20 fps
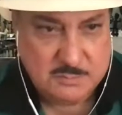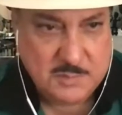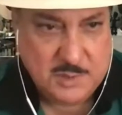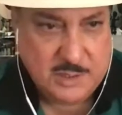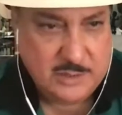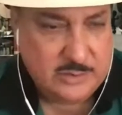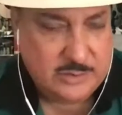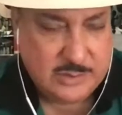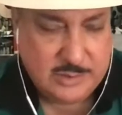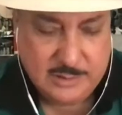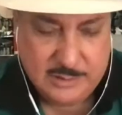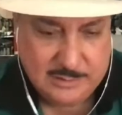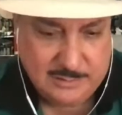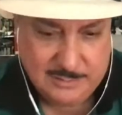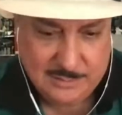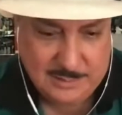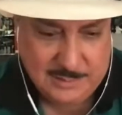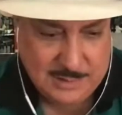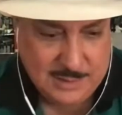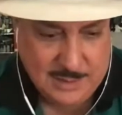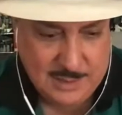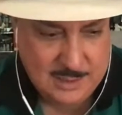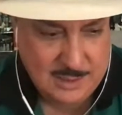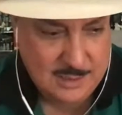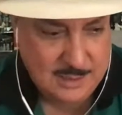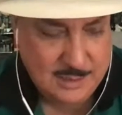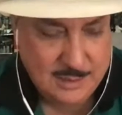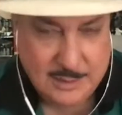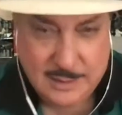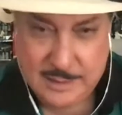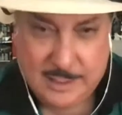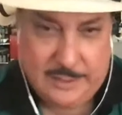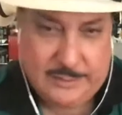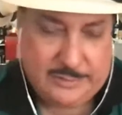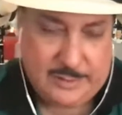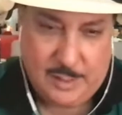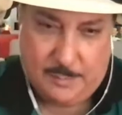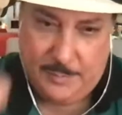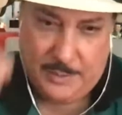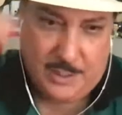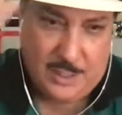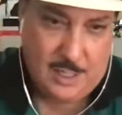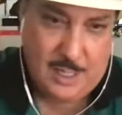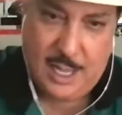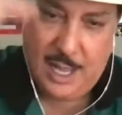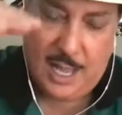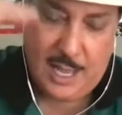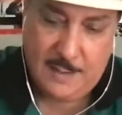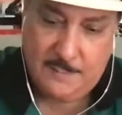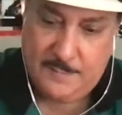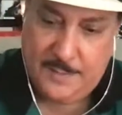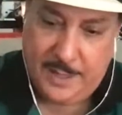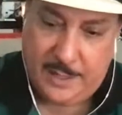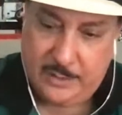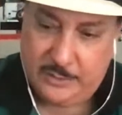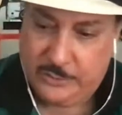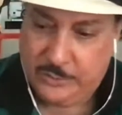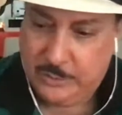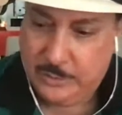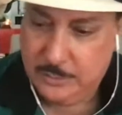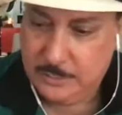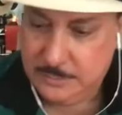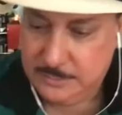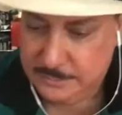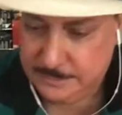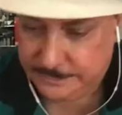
is it's up on a high pedestal.